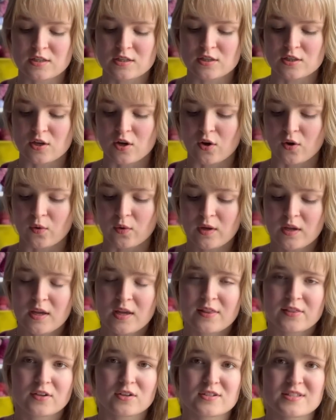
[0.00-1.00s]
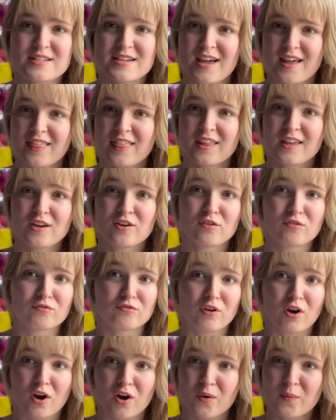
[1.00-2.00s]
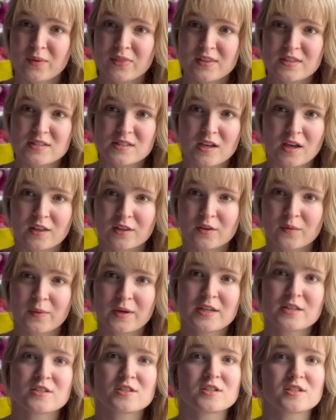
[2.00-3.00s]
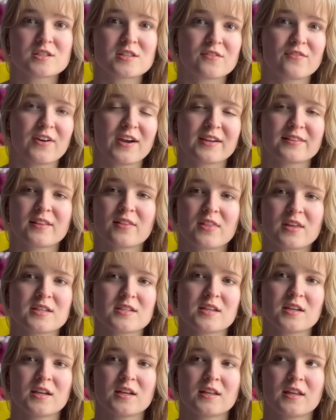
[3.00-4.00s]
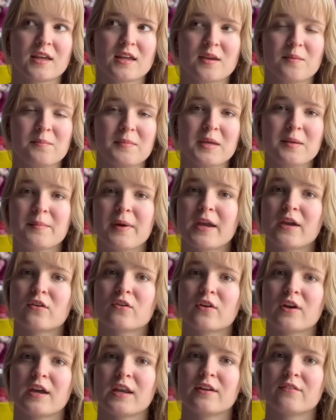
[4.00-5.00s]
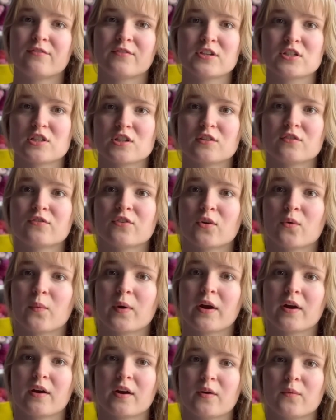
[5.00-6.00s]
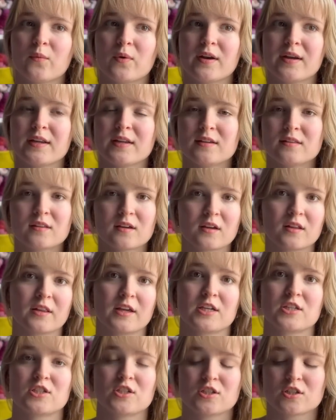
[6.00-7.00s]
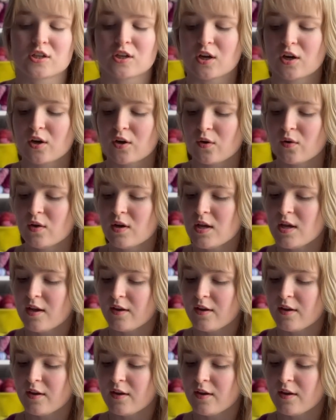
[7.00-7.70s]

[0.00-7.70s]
So there's nothing wrong with these colorways, just the fact that they didn't meet my creative vision for where I wanted the collection to go.